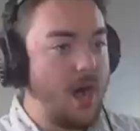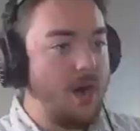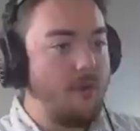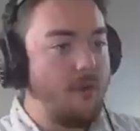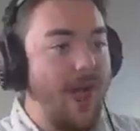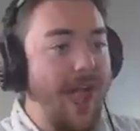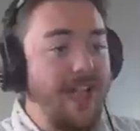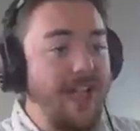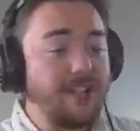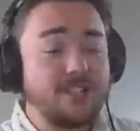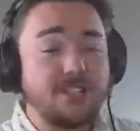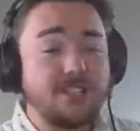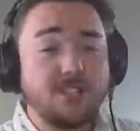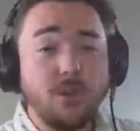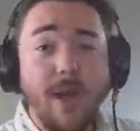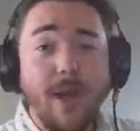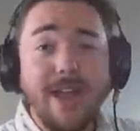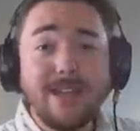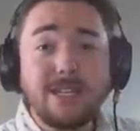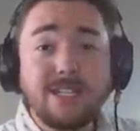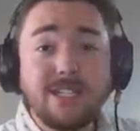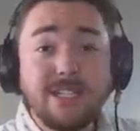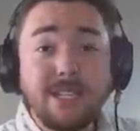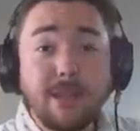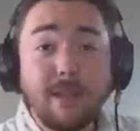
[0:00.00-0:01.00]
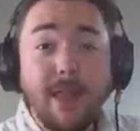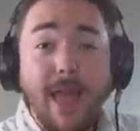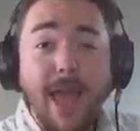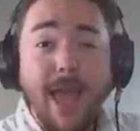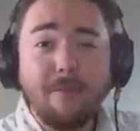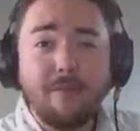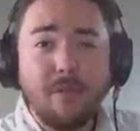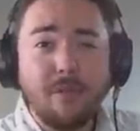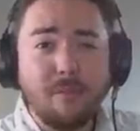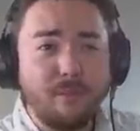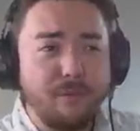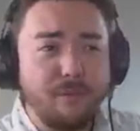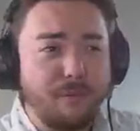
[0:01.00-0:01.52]
All right, so I still
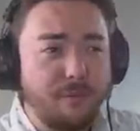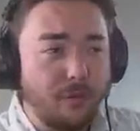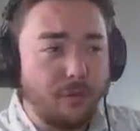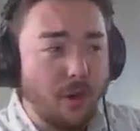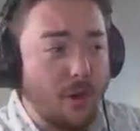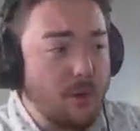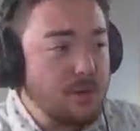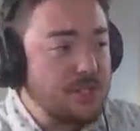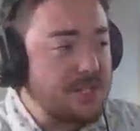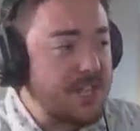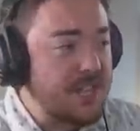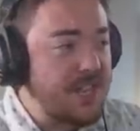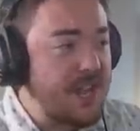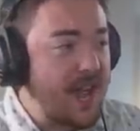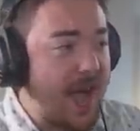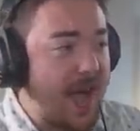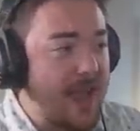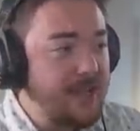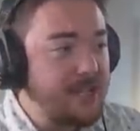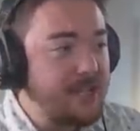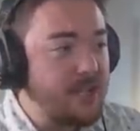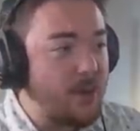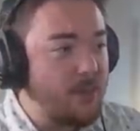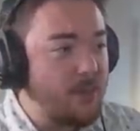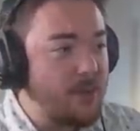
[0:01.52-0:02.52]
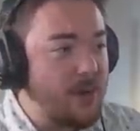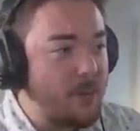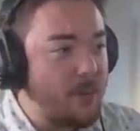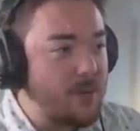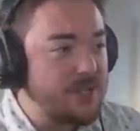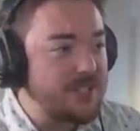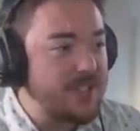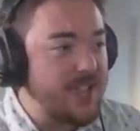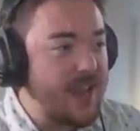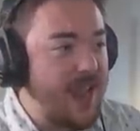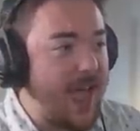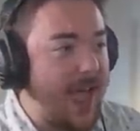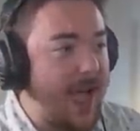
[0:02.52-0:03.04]
have him frozen. I don't know
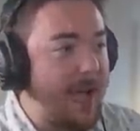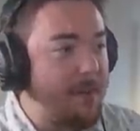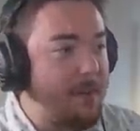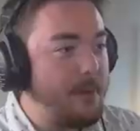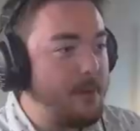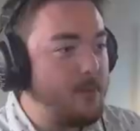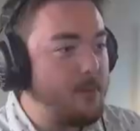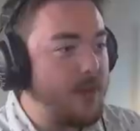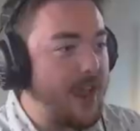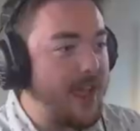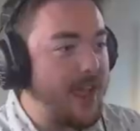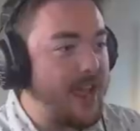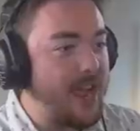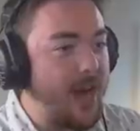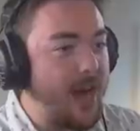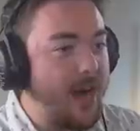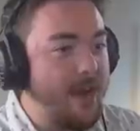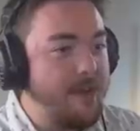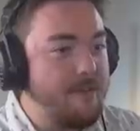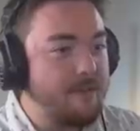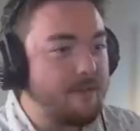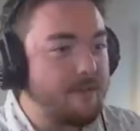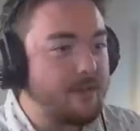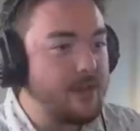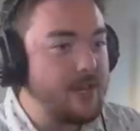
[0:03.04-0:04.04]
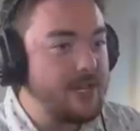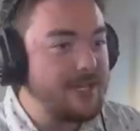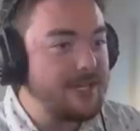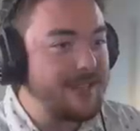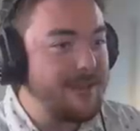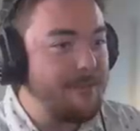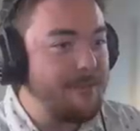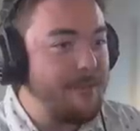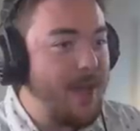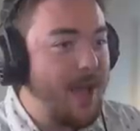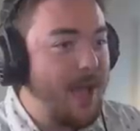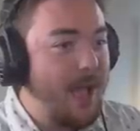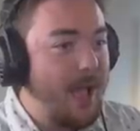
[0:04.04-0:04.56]
what's gonna happen when I unfreeze
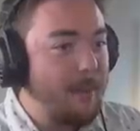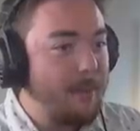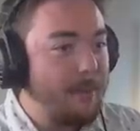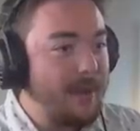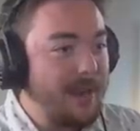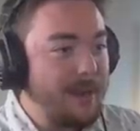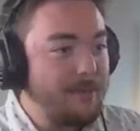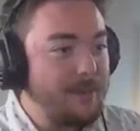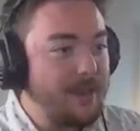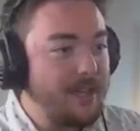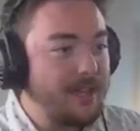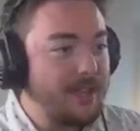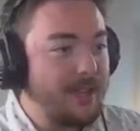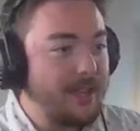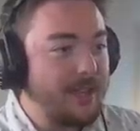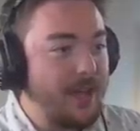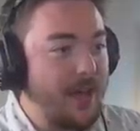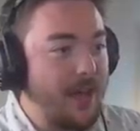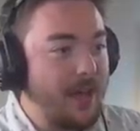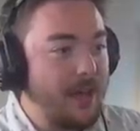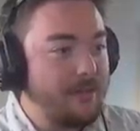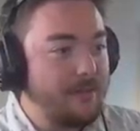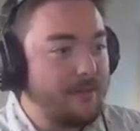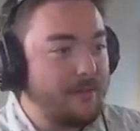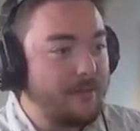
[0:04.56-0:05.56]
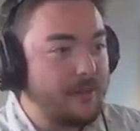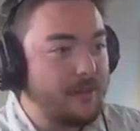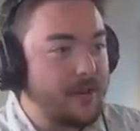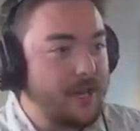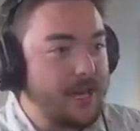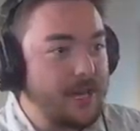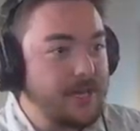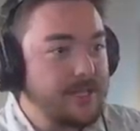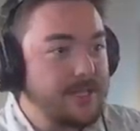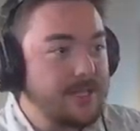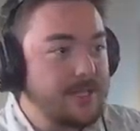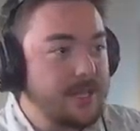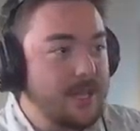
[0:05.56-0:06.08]
him, but I'm gonna click
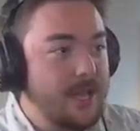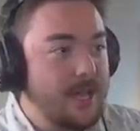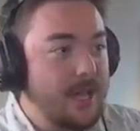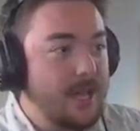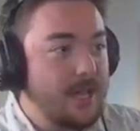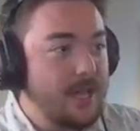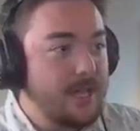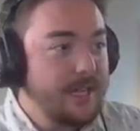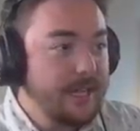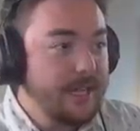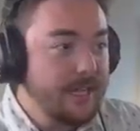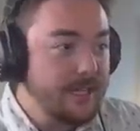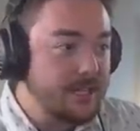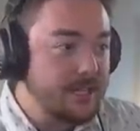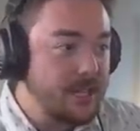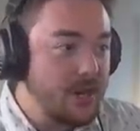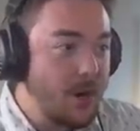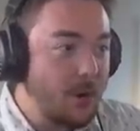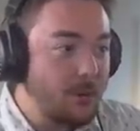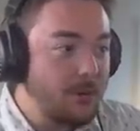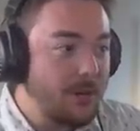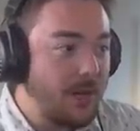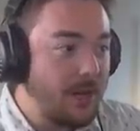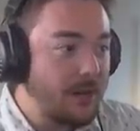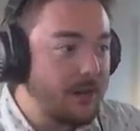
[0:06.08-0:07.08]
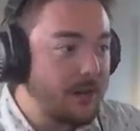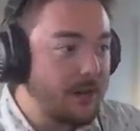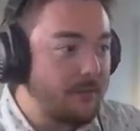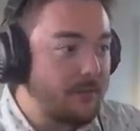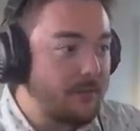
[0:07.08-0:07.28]
unfreeze. He is no longer